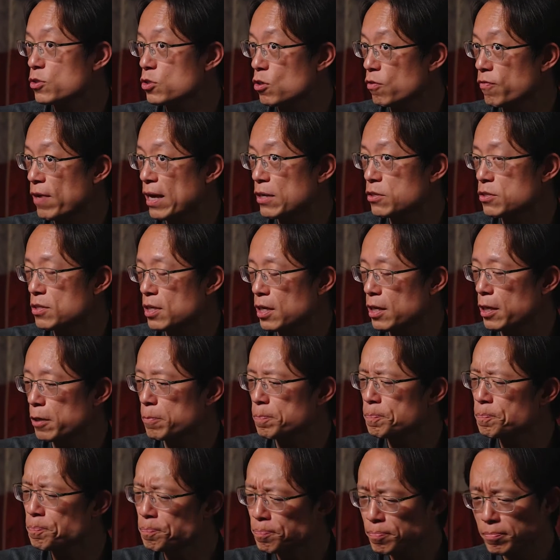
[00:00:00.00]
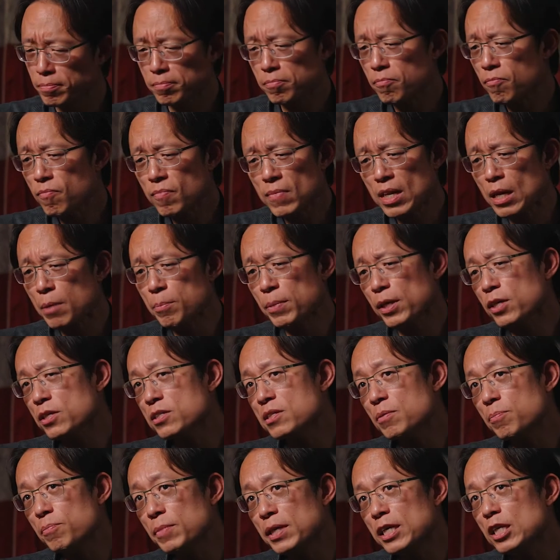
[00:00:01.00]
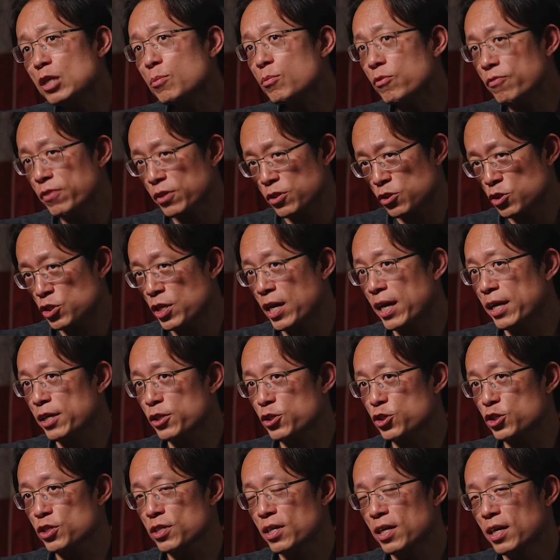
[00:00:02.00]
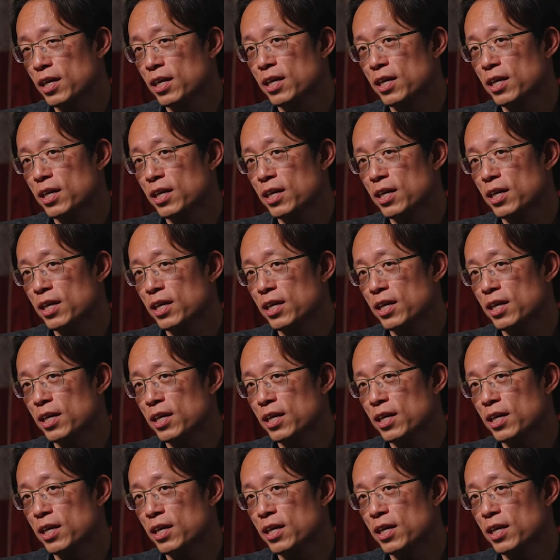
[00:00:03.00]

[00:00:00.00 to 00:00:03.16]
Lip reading: is so fascinating, because the medium of exchange